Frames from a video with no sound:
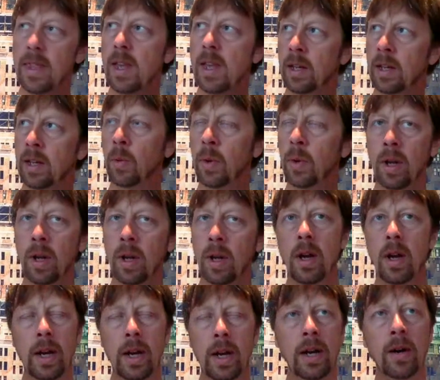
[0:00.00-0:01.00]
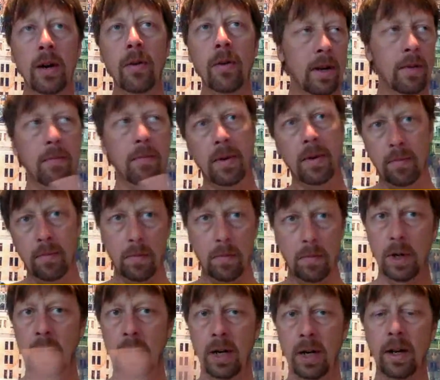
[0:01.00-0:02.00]
So, well, here
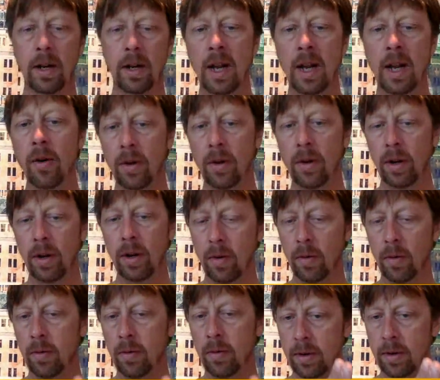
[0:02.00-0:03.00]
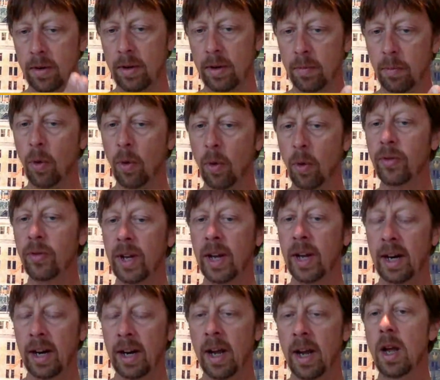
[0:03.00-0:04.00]
in our small
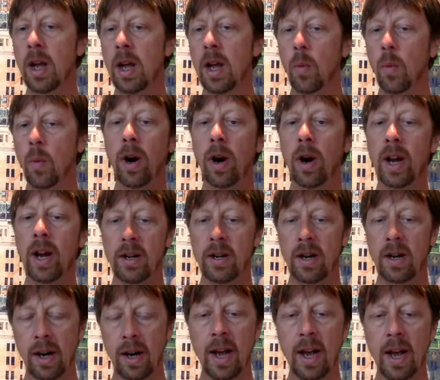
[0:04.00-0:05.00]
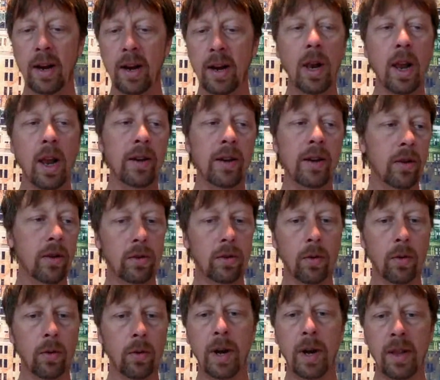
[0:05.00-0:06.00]
setting, we are actually we like to
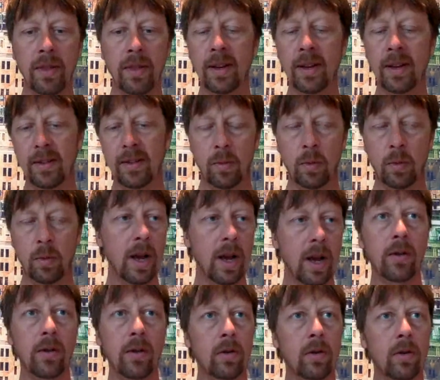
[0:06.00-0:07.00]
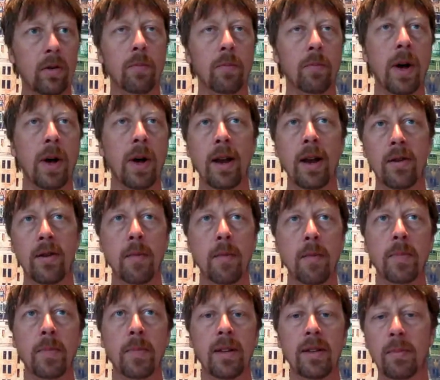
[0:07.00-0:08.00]
sort by this. We like to sort by
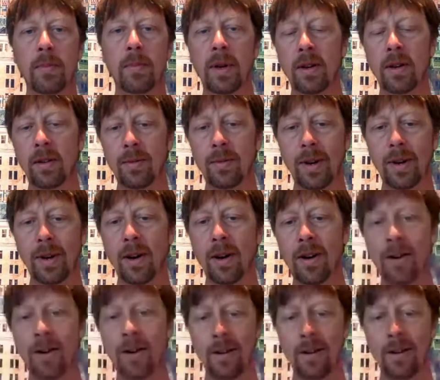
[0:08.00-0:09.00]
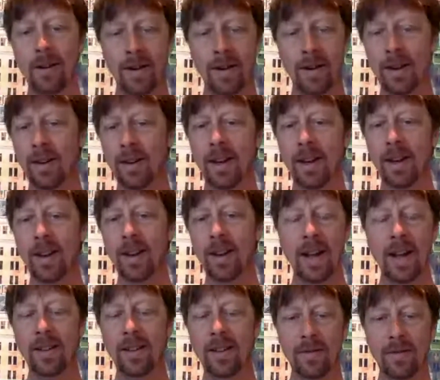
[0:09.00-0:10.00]
numbers because we are and
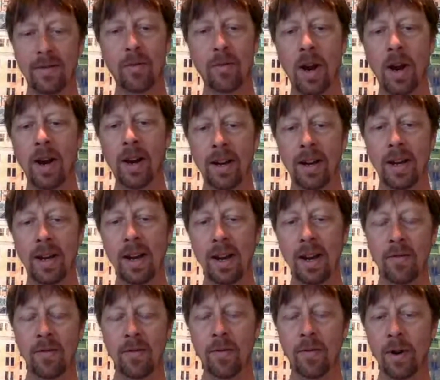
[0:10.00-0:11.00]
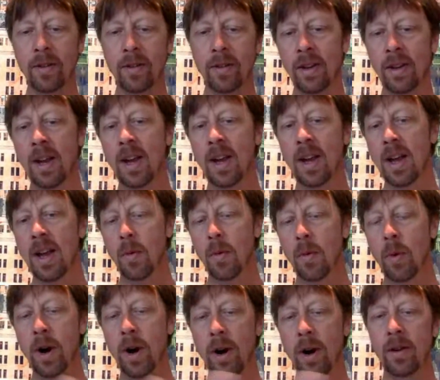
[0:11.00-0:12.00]
that's really key for us.
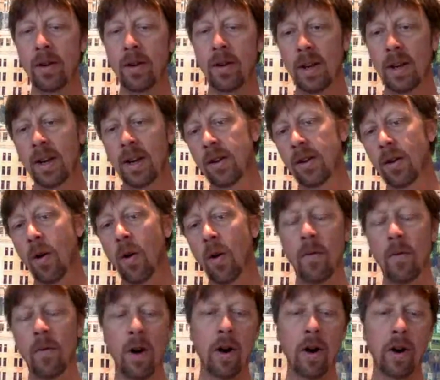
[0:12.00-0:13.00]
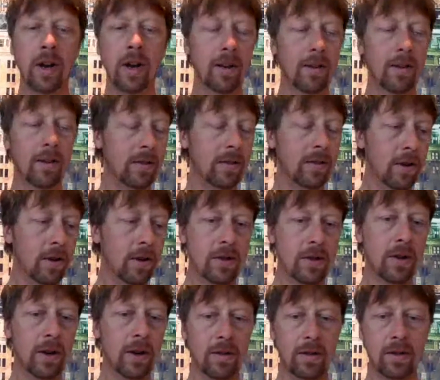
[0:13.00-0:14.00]
Whereas the overarching
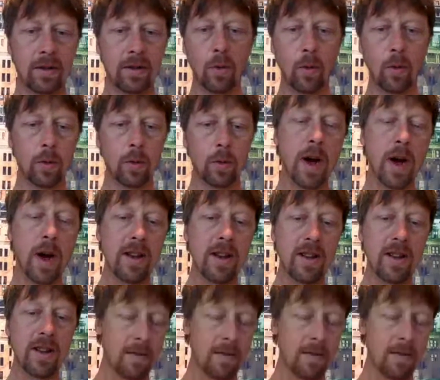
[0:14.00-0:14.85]
structure is sort by